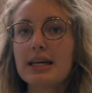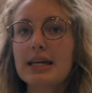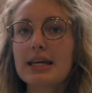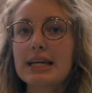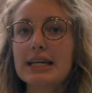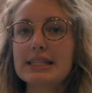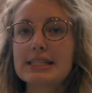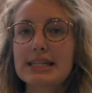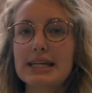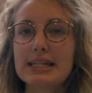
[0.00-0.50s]

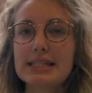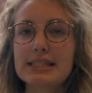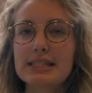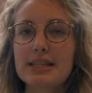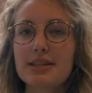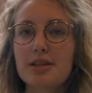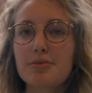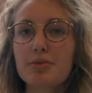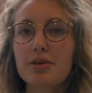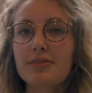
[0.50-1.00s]
He says,
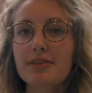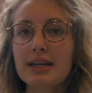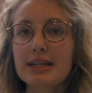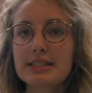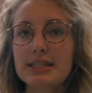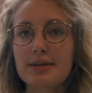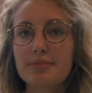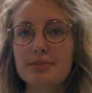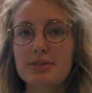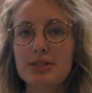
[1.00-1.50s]
the movie
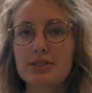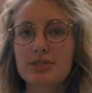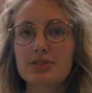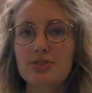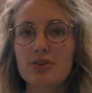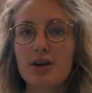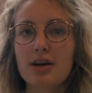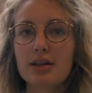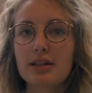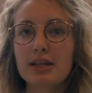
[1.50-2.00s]
attempts to
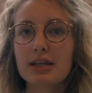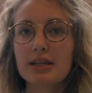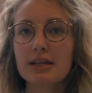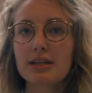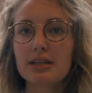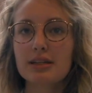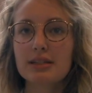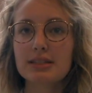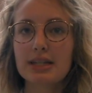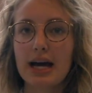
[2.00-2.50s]
strongly
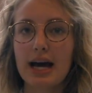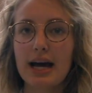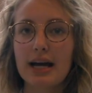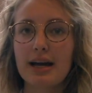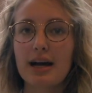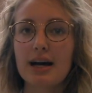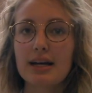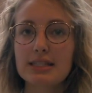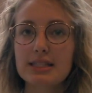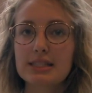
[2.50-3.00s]

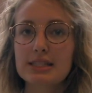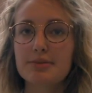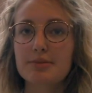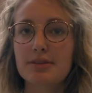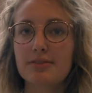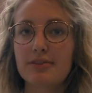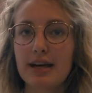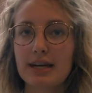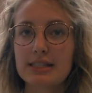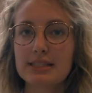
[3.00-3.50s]
tie autism
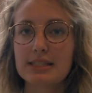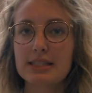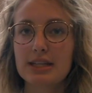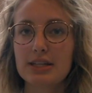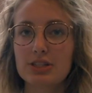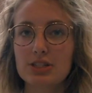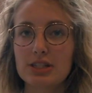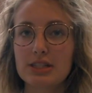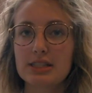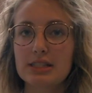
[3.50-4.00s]
to
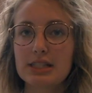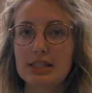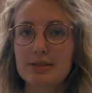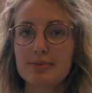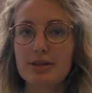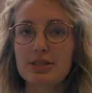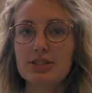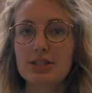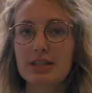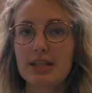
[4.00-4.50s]
vaccinations,
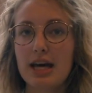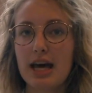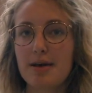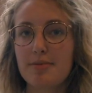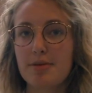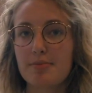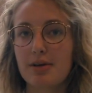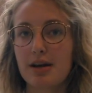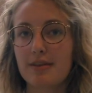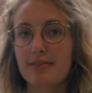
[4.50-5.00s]
especially the
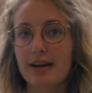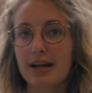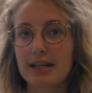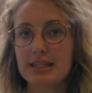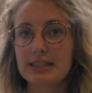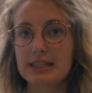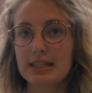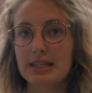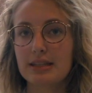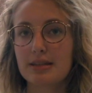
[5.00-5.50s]
MMR
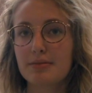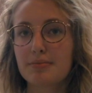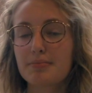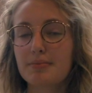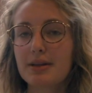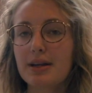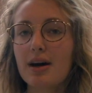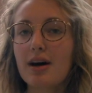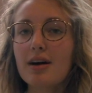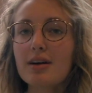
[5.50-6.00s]
vaccine,
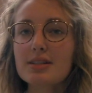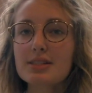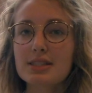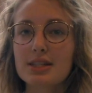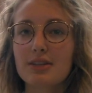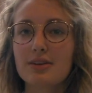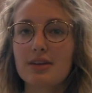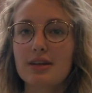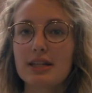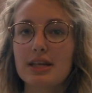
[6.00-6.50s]
but it
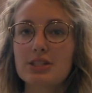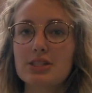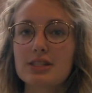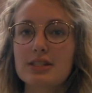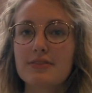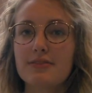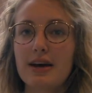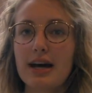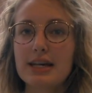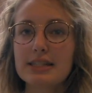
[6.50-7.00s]
also alleges
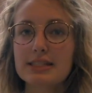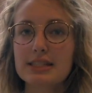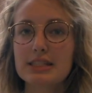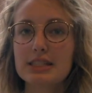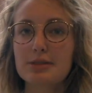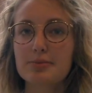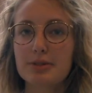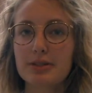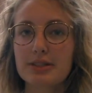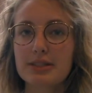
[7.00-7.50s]
a vast
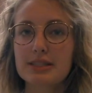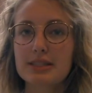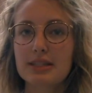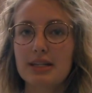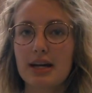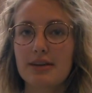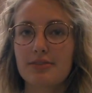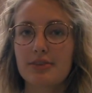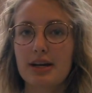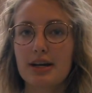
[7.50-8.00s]
conspiracy
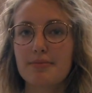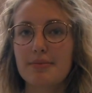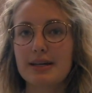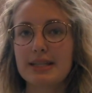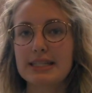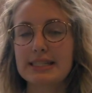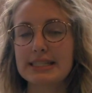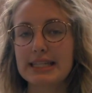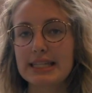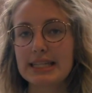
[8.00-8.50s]
cover-up by
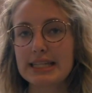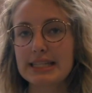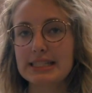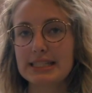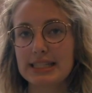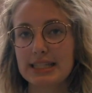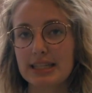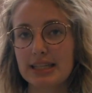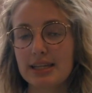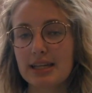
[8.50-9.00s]
the
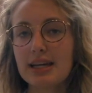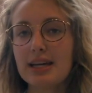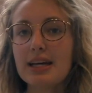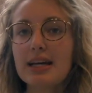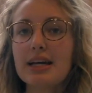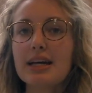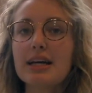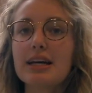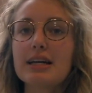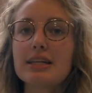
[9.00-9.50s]
CDC
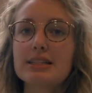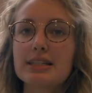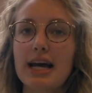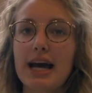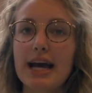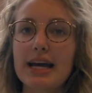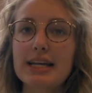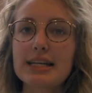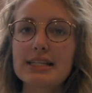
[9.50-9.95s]
to hide